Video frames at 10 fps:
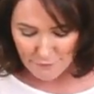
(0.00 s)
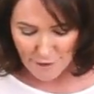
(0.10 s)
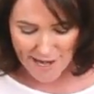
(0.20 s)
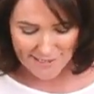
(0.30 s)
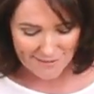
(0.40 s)

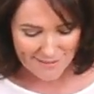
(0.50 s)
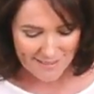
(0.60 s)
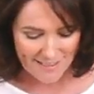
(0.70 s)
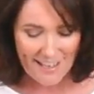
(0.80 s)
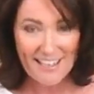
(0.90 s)

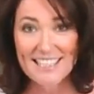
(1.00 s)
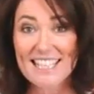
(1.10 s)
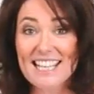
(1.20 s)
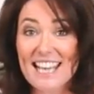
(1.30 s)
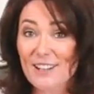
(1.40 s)
friends,
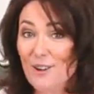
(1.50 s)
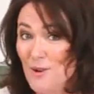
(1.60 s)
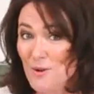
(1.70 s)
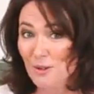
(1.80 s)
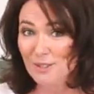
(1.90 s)
you get
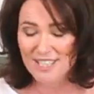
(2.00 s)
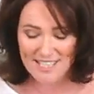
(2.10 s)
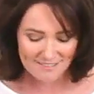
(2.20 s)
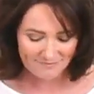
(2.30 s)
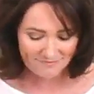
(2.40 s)
hooked.